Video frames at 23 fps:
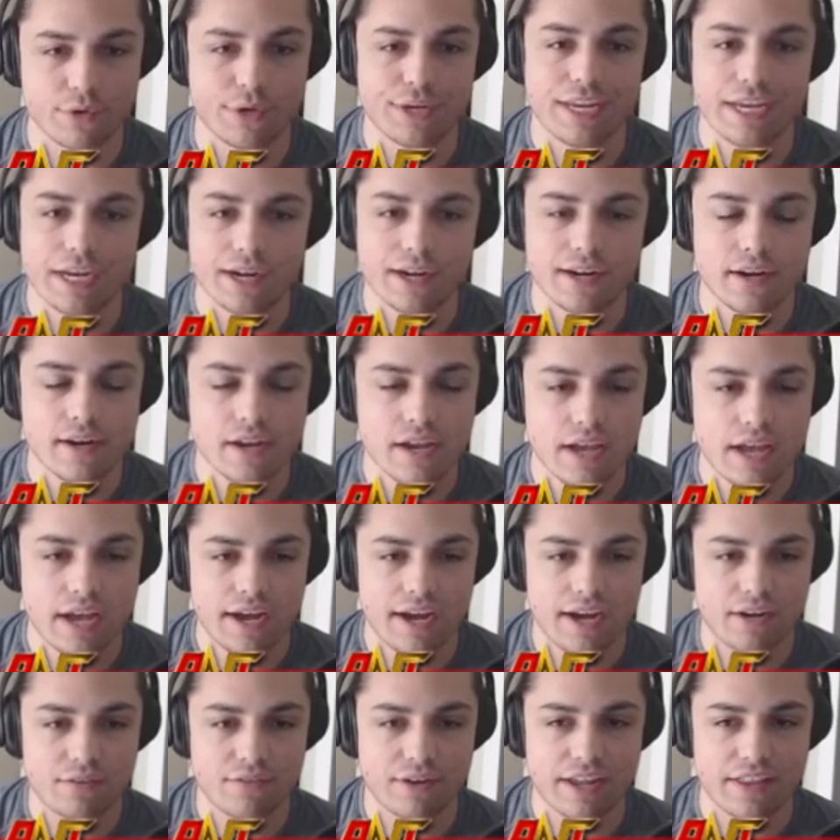a year
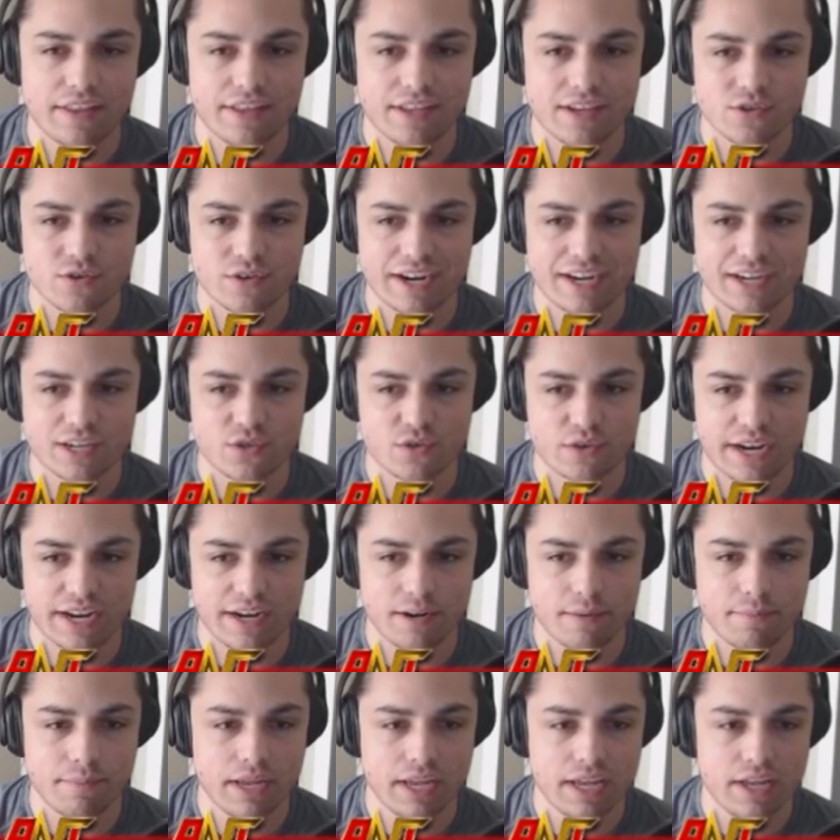uh, rather than try to trade
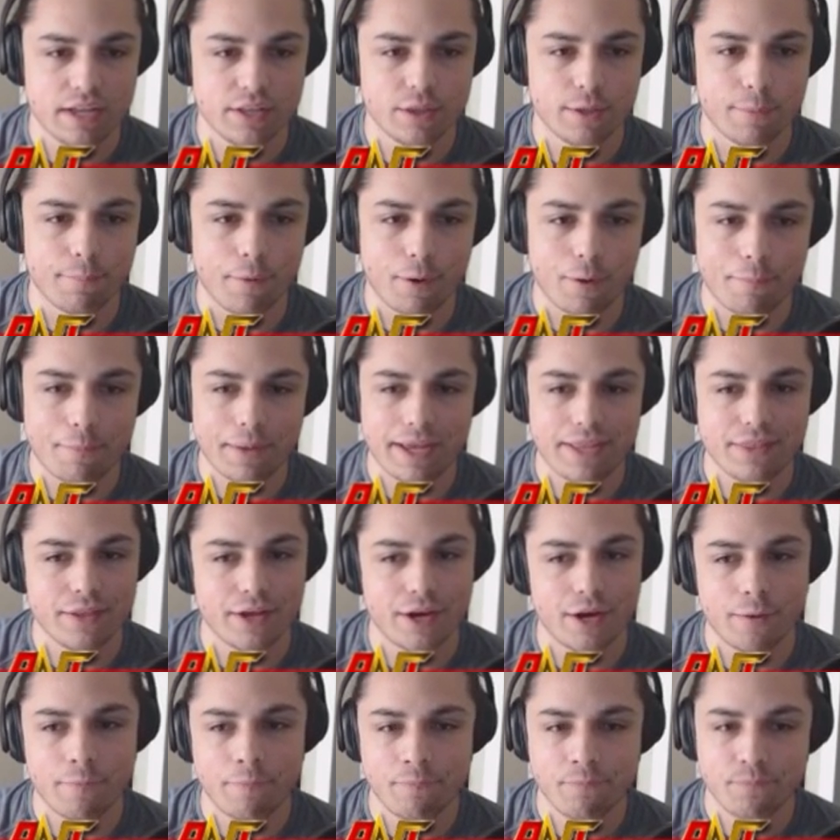them. The bullpen,
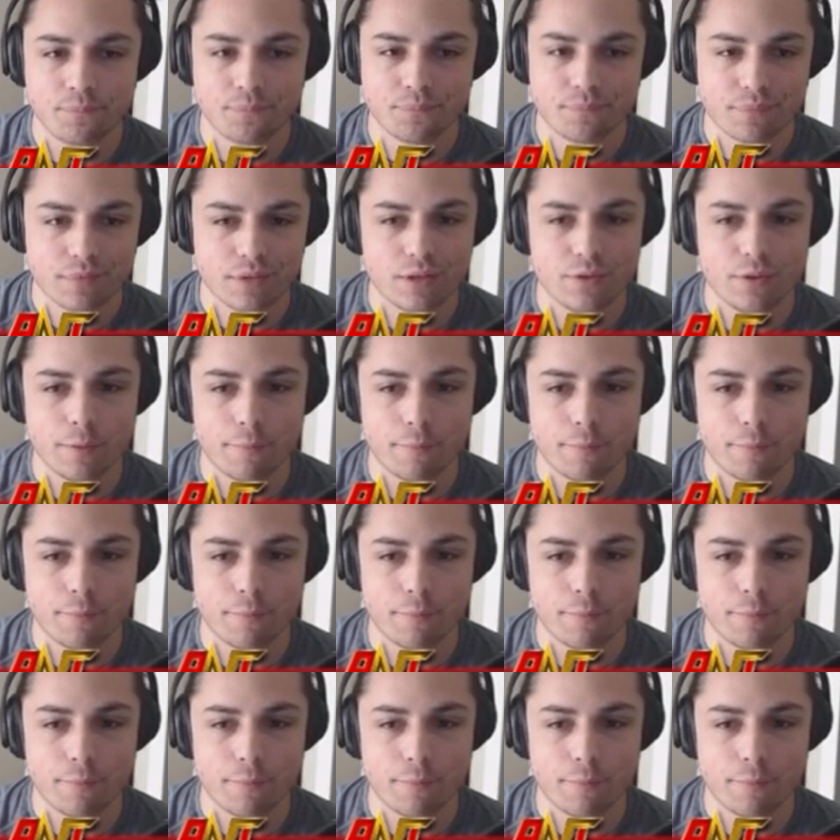though, the